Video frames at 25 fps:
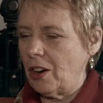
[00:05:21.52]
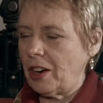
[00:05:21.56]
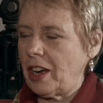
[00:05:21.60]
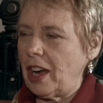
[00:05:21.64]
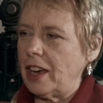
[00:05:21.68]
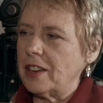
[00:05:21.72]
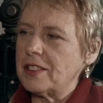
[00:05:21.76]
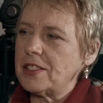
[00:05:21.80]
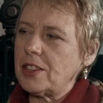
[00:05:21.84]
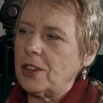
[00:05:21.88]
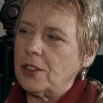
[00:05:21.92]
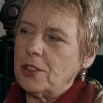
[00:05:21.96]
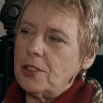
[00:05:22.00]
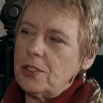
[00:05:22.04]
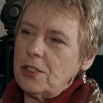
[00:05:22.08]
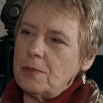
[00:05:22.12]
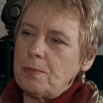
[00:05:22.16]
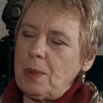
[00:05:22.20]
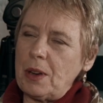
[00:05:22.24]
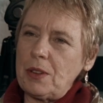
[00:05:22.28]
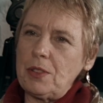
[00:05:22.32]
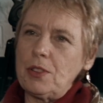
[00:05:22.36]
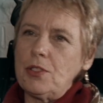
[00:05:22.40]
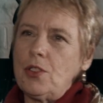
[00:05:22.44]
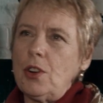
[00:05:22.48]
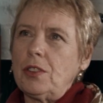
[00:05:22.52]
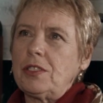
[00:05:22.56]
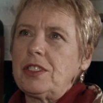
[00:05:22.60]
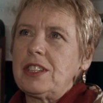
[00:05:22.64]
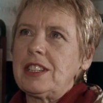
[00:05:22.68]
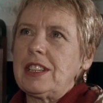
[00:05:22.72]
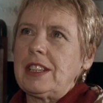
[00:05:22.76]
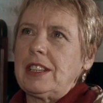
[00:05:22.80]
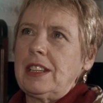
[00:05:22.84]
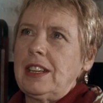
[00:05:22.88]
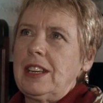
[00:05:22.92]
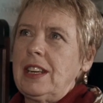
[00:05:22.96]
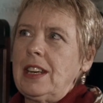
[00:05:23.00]
Okay, but you're
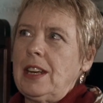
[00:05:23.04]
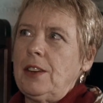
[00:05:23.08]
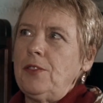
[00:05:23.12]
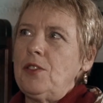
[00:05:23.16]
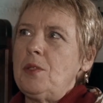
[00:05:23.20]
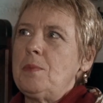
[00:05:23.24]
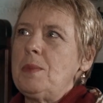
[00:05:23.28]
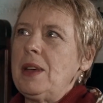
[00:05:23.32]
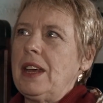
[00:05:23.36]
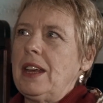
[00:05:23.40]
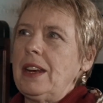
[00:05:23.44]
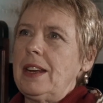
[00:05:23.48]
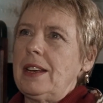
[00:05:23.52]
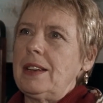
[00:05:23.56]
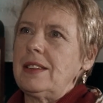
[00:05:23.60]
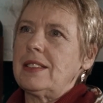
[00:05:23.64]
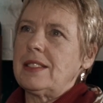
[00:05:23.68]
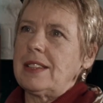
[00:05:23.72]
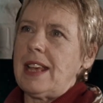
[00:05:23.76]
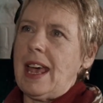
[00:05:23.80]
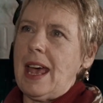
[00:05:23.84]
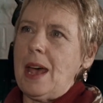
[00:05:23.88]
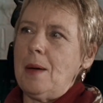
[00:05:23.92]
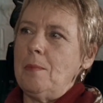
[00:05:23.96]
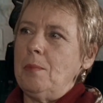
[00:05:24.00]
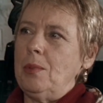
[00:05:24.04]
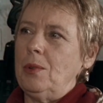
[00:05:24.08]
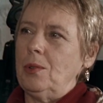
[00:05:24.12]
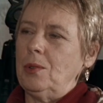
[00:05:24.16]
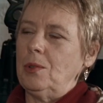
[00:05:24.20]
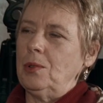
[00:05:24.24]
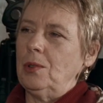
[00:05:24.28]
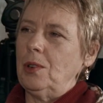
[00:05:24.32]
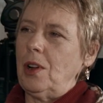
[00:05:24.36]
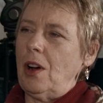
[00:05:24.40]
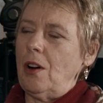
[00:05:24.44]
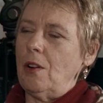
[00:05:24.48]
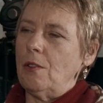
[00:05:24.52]
not giving me an
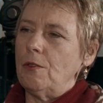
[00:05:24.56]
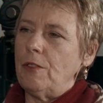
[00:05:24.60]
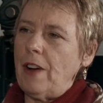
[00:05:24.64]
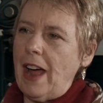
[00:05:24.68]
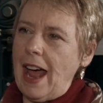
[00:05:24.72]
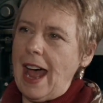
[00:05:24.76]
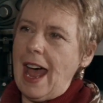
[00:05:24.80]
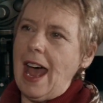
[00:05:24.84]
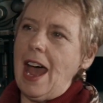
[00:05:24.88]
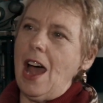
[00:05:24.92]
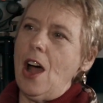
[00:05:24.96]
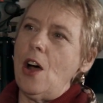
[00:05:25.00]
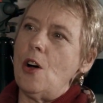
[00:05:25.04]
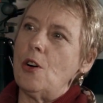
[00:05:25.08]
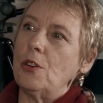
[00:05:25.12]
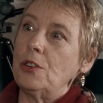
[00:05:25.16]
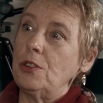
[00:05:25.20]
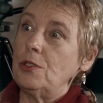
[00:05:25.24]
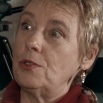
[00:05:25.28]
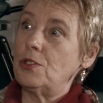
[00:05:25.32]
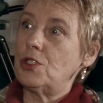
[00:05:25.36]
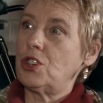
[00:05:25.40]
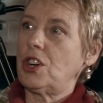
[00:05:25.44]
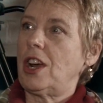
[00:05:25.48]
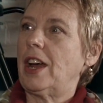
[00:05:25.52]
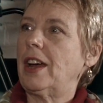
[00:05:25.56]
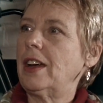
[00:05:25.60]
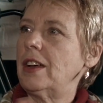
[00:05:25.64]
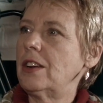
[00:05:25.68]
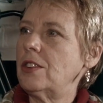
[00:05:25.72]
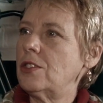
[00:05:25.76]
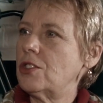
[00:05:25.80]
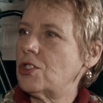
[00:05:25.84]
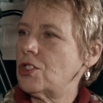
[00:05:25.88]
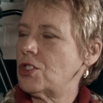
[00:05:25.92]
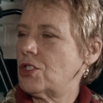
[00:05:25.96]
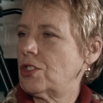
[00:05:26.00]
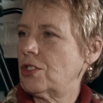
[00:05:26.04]
example of how you
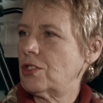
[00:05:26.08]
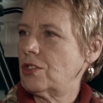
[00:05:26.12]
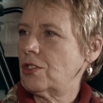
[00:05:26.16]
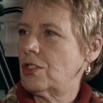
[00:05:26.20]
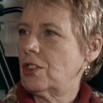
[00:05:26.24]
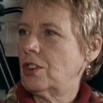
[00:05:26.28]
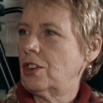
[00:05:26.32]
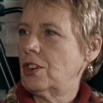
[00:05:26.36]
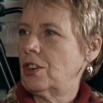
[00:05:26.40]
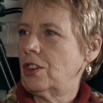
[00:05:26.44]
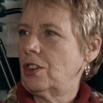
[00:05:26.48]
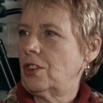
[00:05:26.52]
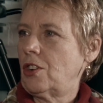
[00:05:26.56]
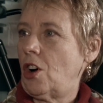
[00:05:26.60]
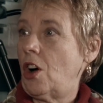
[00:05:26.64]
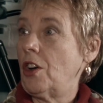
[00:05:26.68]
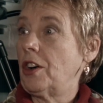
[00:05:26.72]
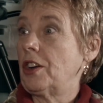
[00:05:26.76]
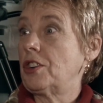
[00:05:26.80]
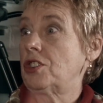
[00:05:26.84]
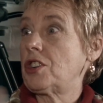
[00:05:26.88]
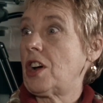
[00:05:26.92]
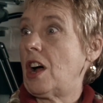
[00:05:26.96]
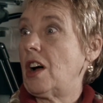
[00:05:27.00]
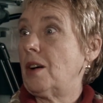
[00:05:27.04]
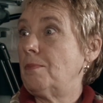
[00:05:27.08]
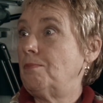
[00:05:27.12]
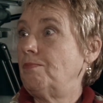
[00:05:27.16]
change on a dime.